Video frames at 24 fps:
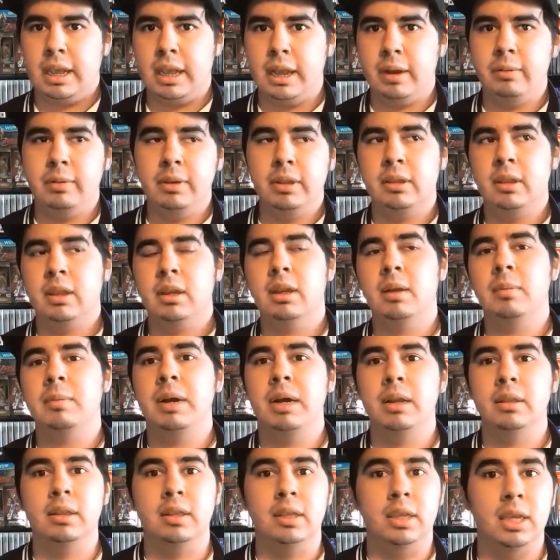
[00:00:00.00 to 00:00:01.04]
everything
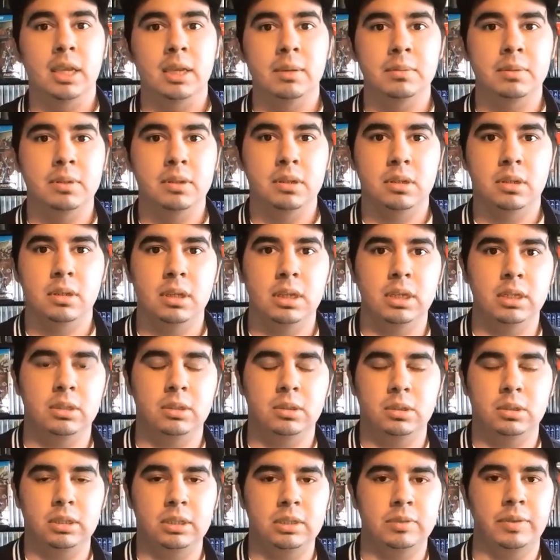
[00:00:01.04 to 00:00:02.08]
about the game is
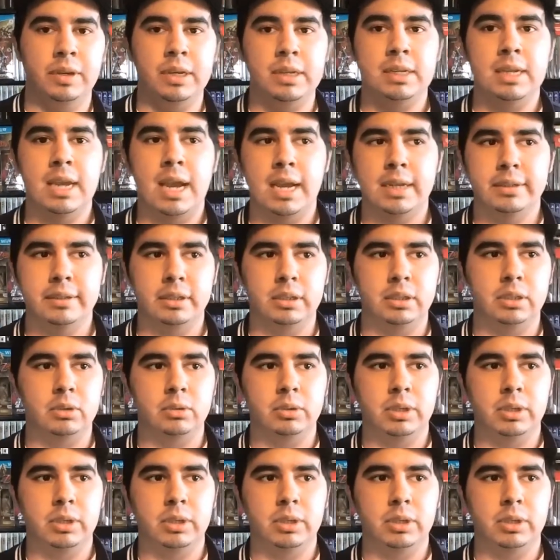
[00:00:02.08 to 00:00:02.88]
it's fantastic.